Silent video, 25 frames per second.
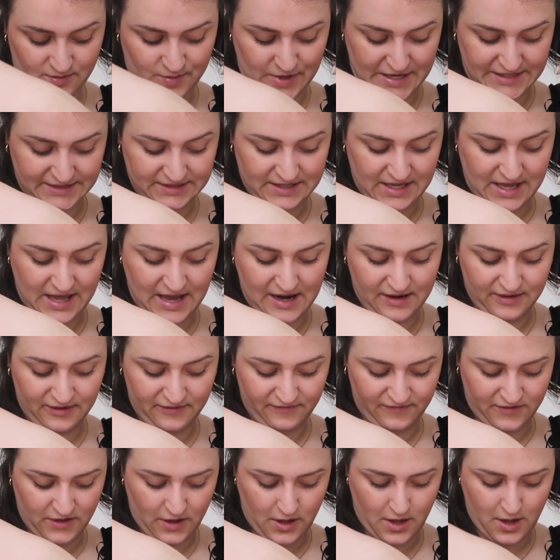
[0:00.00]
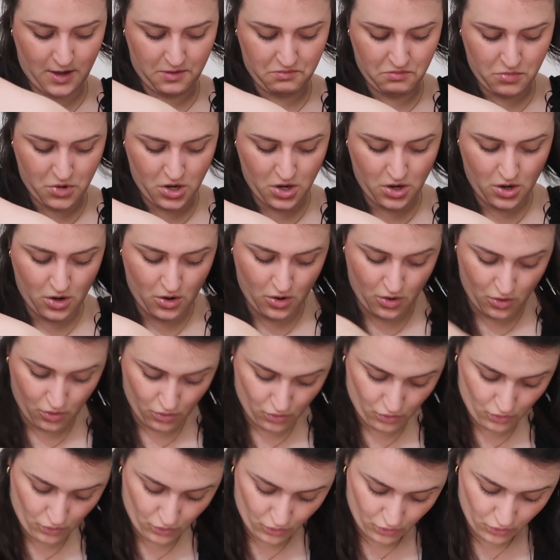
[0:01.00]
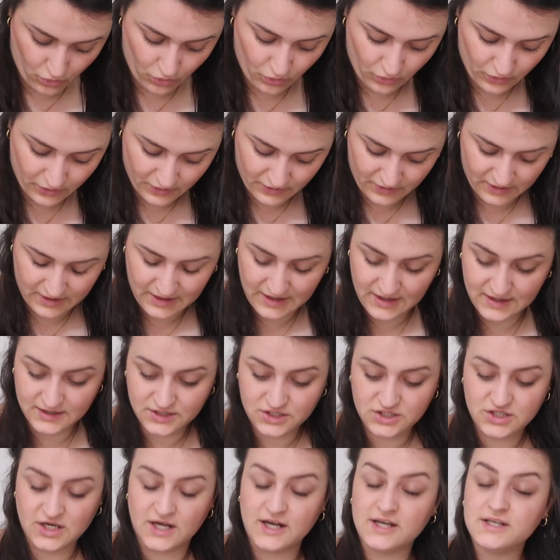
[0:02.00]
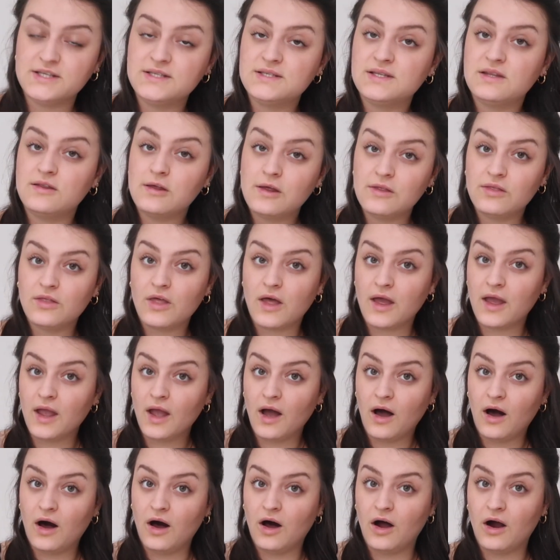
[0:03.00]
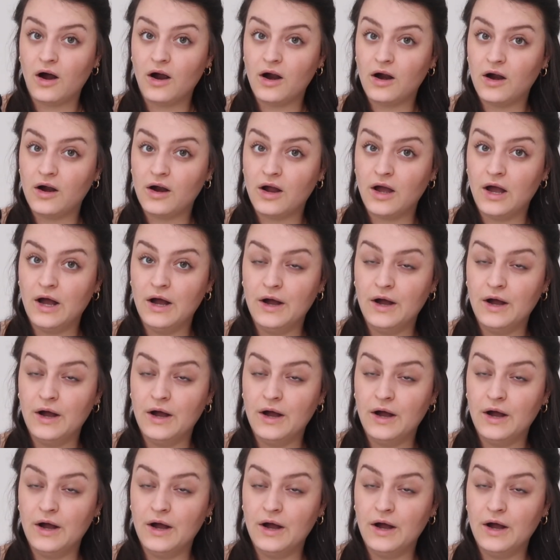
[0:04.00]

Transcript: best care of them, or just that they are